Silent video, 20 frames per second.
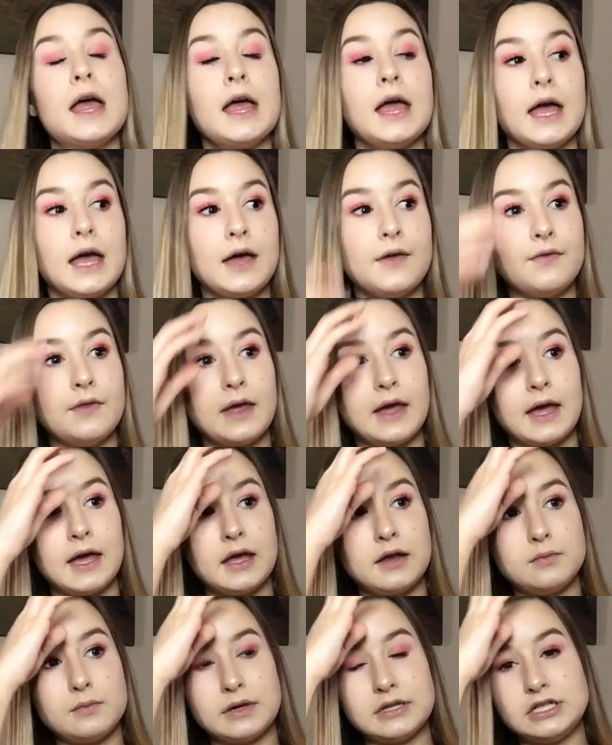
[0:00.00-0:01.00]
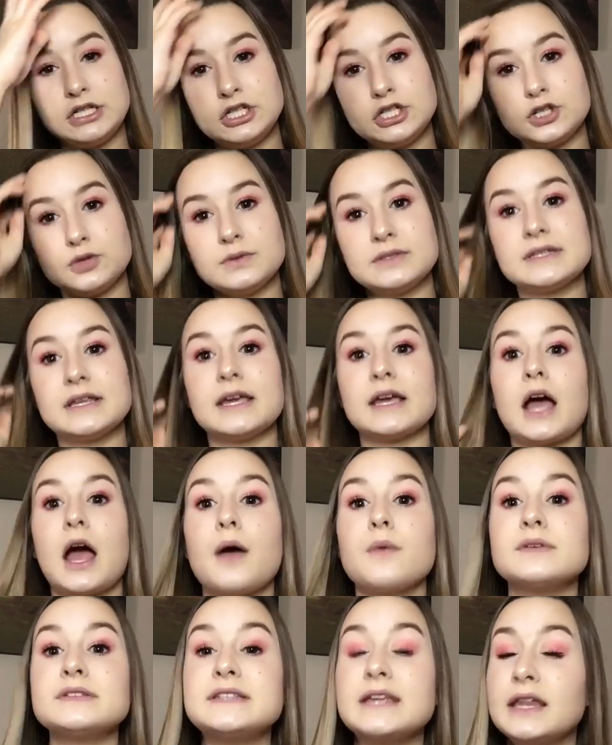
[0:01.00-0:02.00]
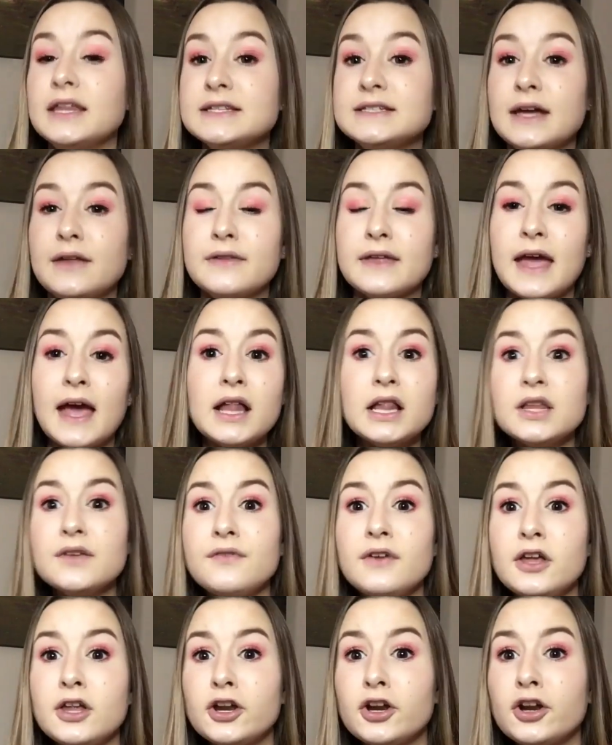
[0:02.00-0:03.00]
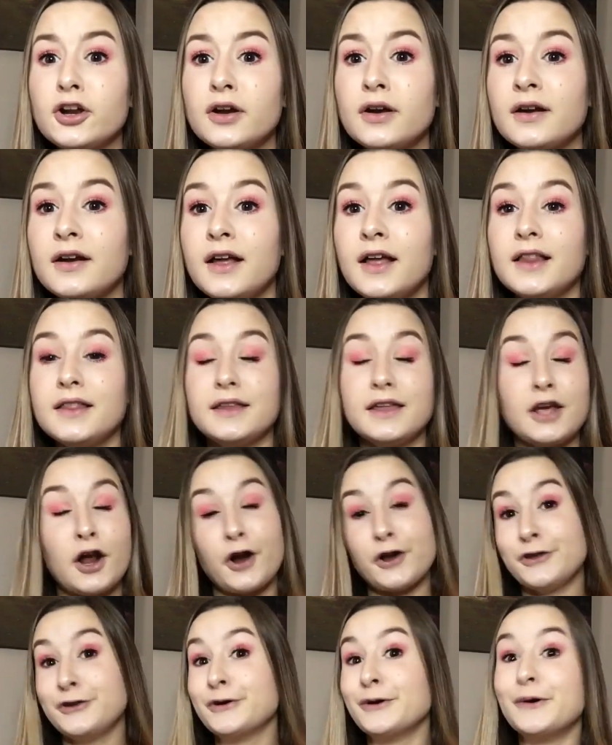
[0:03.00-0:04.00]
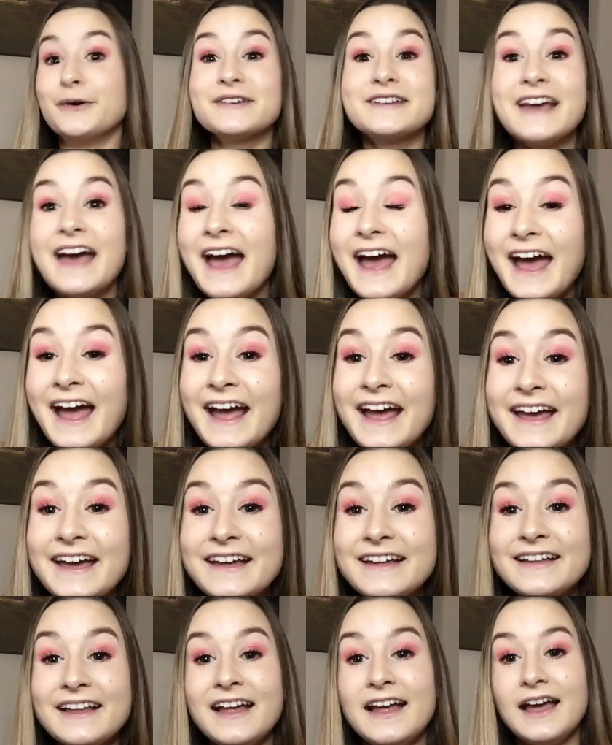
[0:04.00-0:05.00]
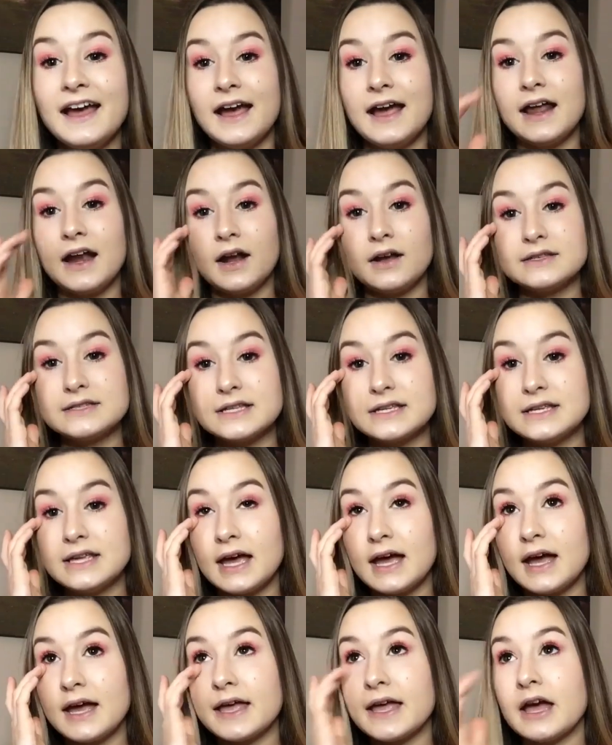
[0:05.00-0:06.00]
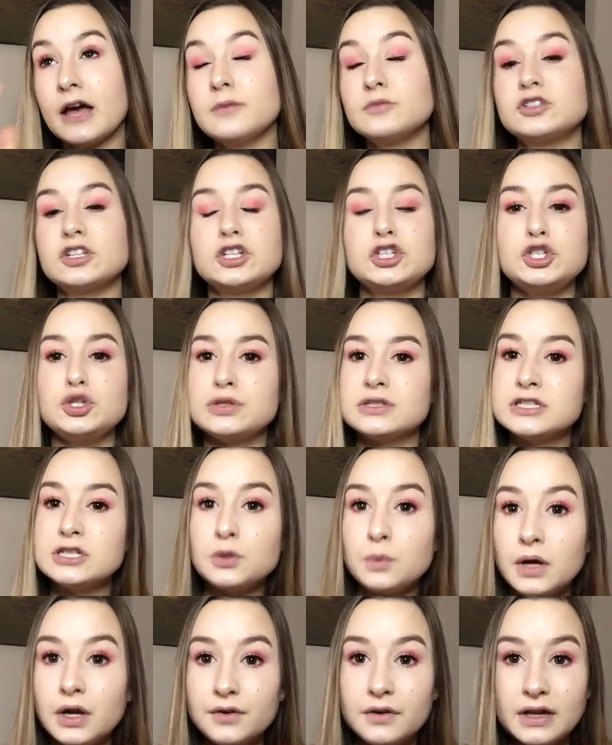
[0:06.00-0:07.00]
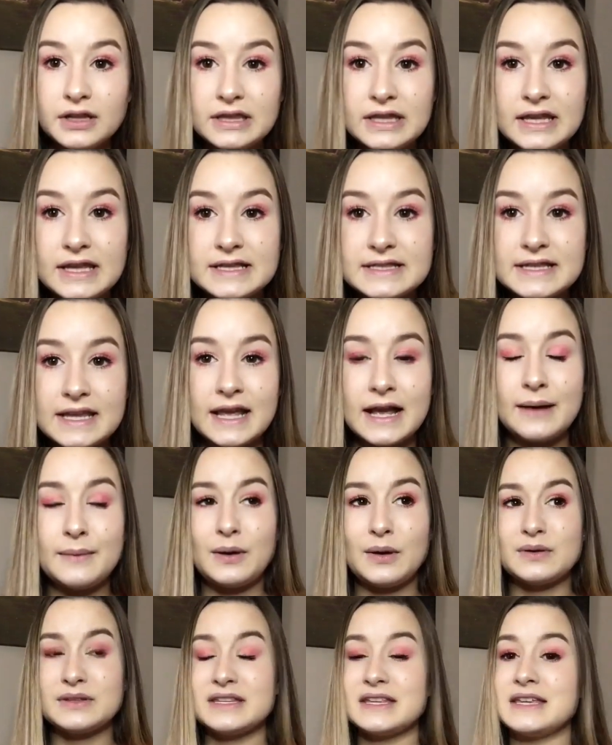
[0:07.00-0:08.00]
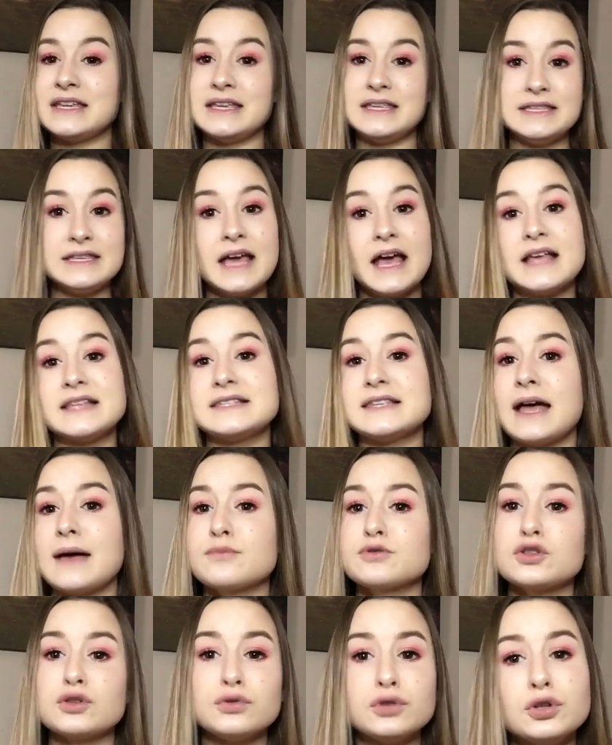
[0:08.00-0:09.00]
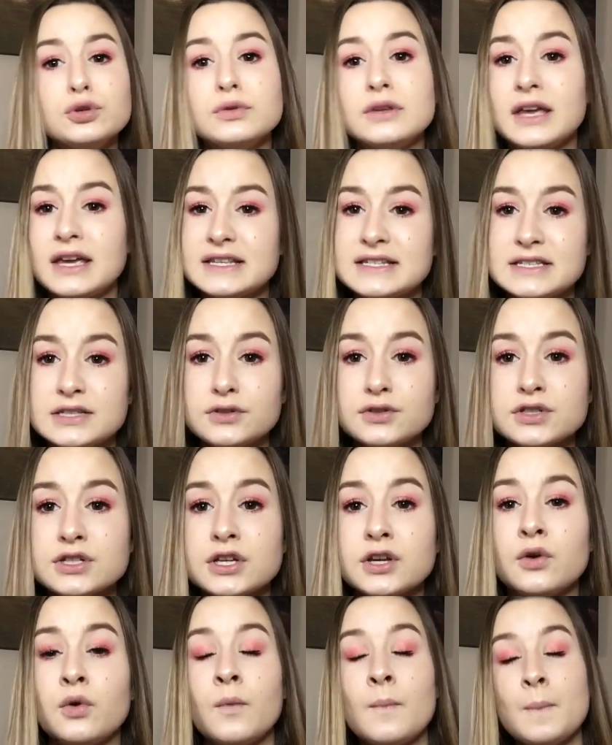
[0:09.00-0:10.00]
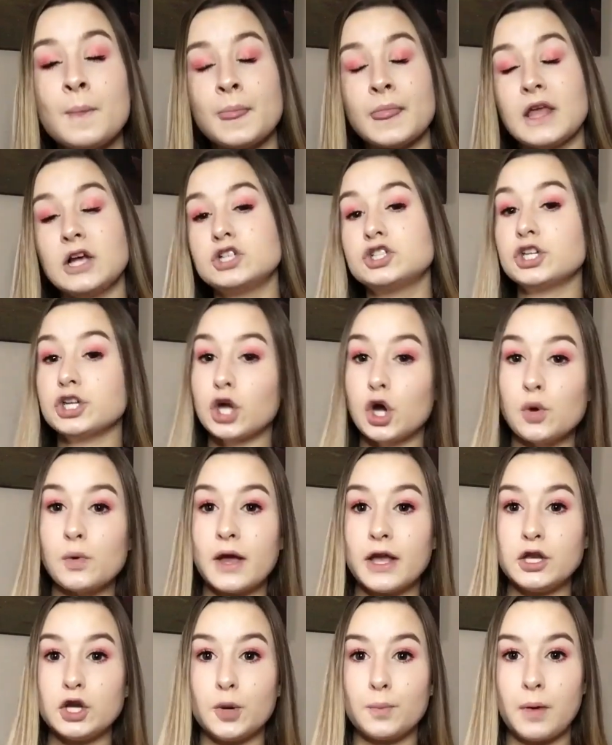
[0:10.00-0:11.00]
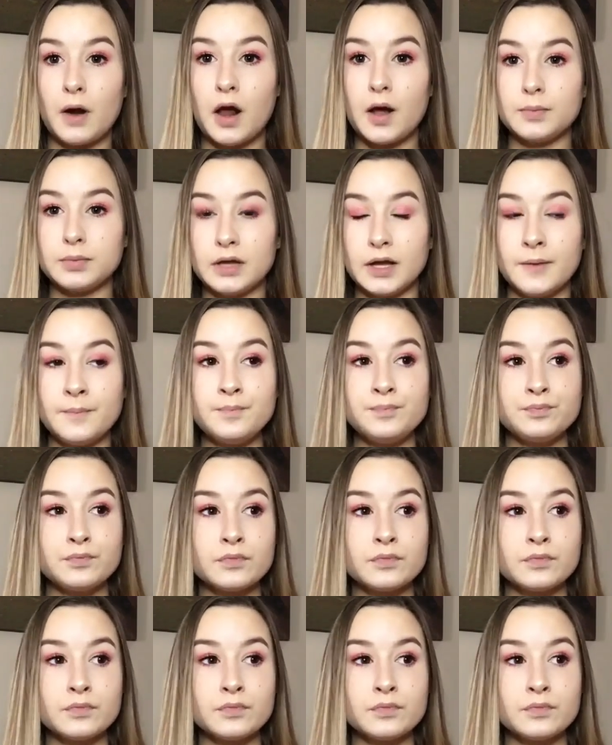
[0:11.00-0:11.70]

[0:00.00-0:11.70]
And then my teacher was like, I was yelling down the elevator, like, are you okay? And I was like, yeah, I am. She's like, do you still want to write the exam? I was like, yes, absolutely, I still do. She's like, okay, no problem.